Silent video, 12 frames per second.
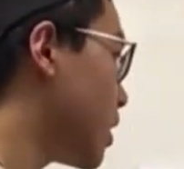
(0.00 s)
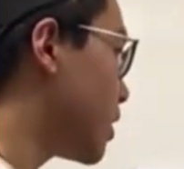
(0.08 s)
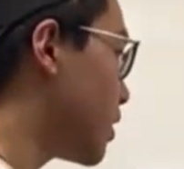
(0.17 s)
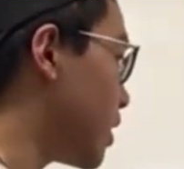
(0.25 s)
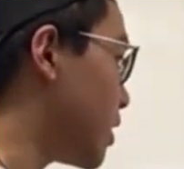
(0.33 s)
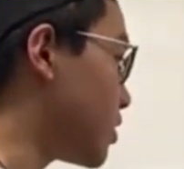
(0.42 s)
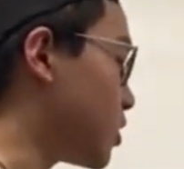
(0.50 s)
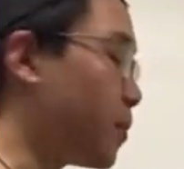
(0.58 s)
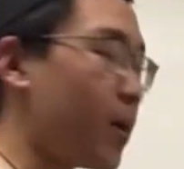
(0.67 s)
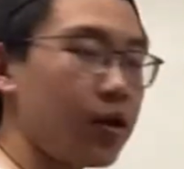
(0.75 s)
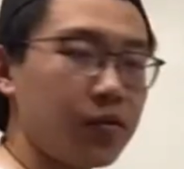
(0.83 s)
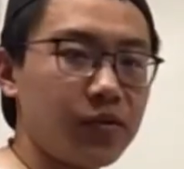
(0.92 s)
it is the
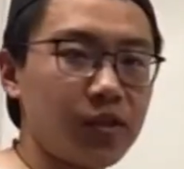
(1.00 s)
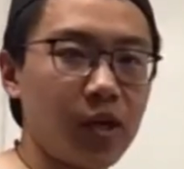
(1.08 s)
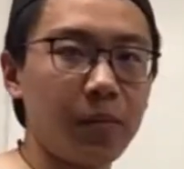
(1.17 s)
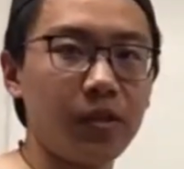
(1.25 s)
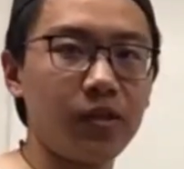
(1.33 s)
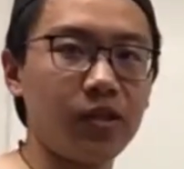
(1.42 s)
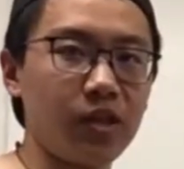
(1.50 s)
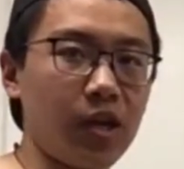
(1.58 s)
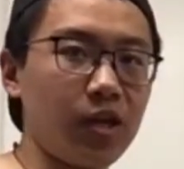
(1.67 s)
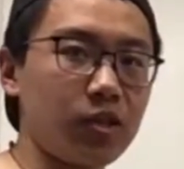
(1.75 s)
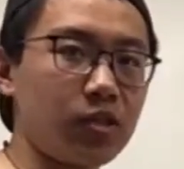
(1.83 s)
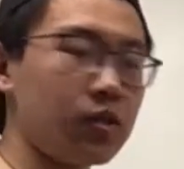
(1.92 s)
amount of time it
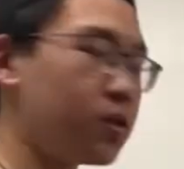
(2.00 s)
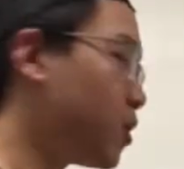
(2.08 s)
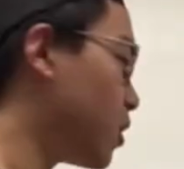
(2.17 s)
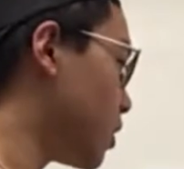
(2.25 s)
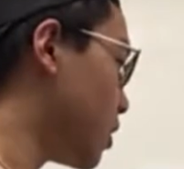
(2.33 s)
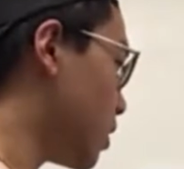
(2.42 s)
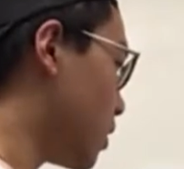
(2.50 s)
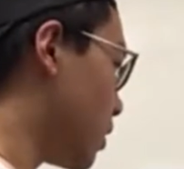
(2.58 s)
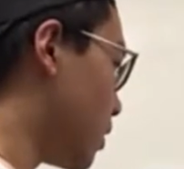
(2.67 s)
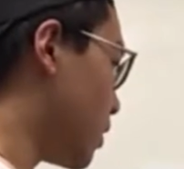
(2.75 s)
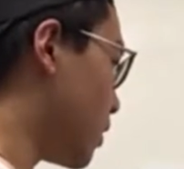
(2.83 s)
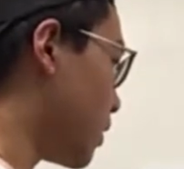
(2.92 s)
takes
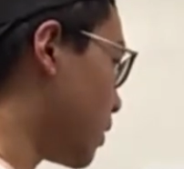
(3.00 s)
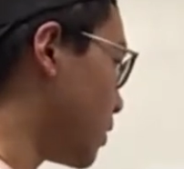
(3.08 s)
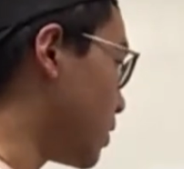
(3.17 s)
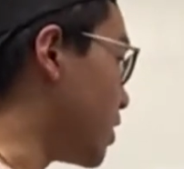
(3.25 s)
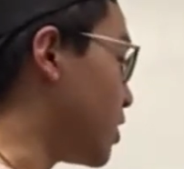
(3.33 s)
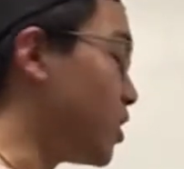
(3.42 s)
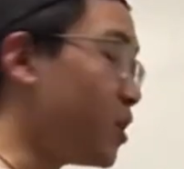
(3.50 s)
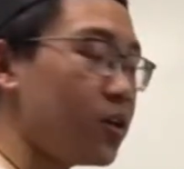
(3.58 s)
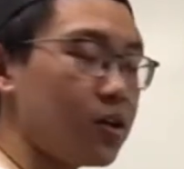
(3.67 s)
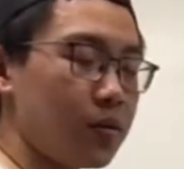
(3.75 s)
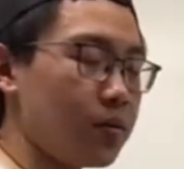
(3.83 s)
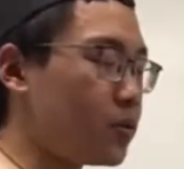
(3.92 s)
the
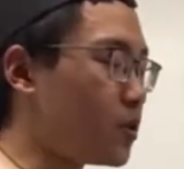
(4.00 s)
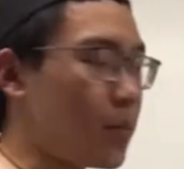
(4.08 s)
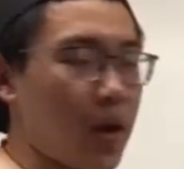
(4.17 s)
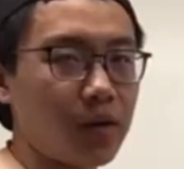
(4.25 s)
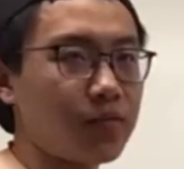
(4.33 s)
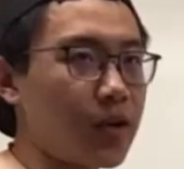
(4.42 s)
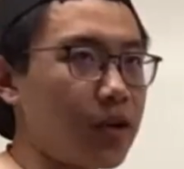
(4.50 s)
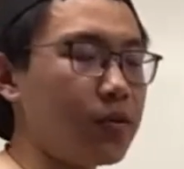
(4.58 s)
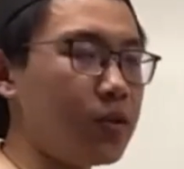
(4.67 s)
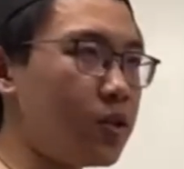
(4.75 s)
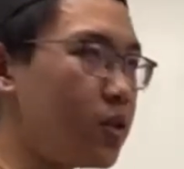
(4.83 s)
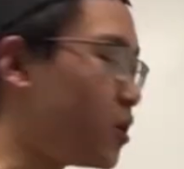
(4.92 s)
amount of time
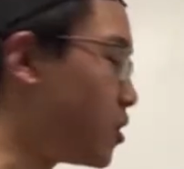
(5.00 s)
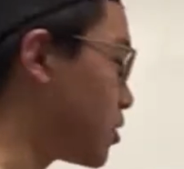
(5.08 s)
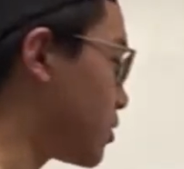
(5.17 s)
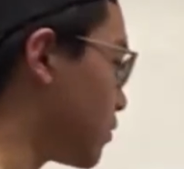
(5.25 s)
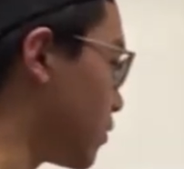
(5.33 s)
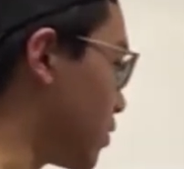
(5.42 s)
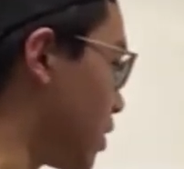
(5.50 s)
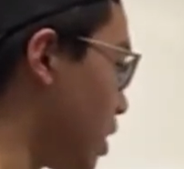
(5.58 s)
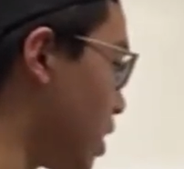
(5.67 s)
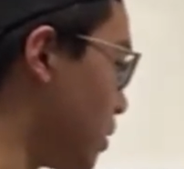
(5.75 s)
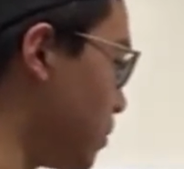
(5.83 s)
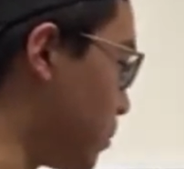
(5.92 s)
it needs for the
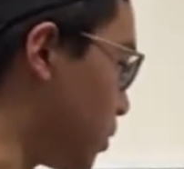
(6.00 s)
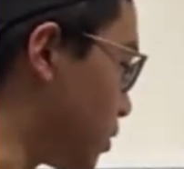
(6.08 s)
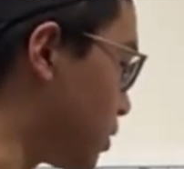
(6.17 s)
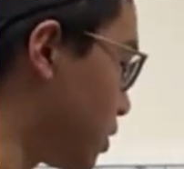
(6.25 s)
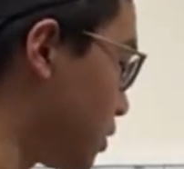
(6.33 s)
input.